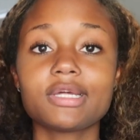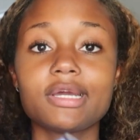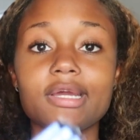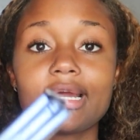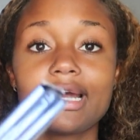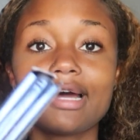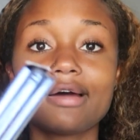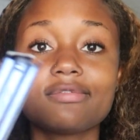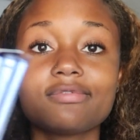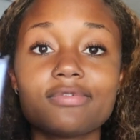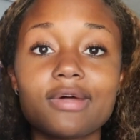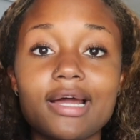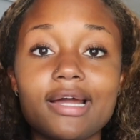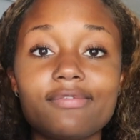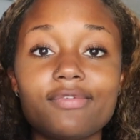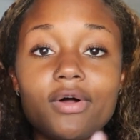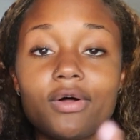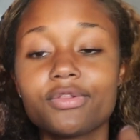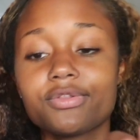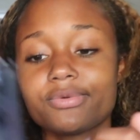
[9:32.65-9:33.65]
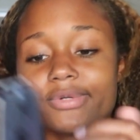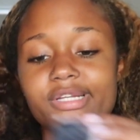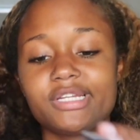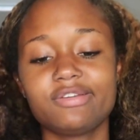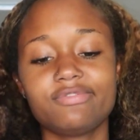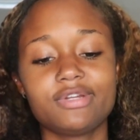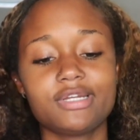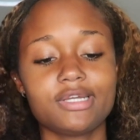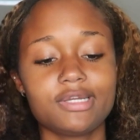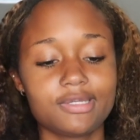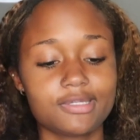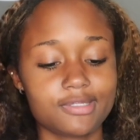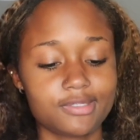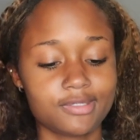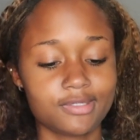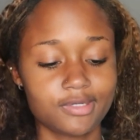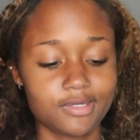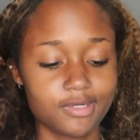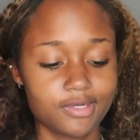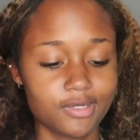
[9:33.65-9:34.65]
I have all 3
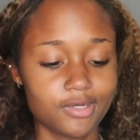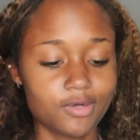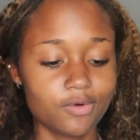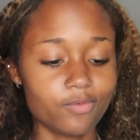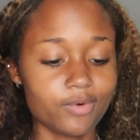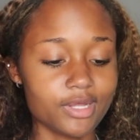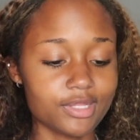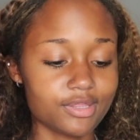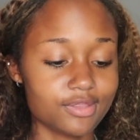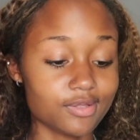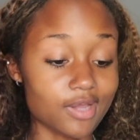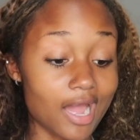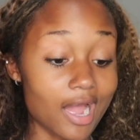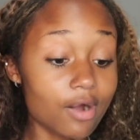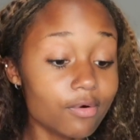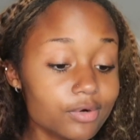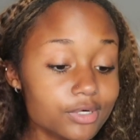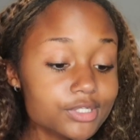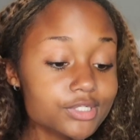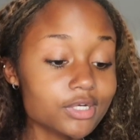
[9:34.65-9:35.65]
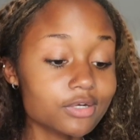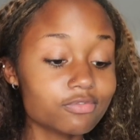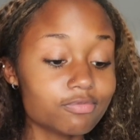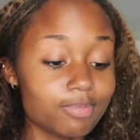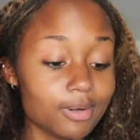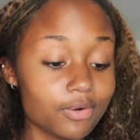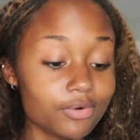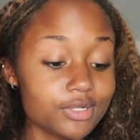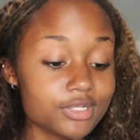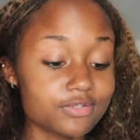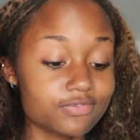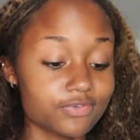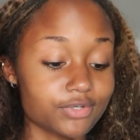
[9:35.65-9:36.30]
DVDs with hours of bonus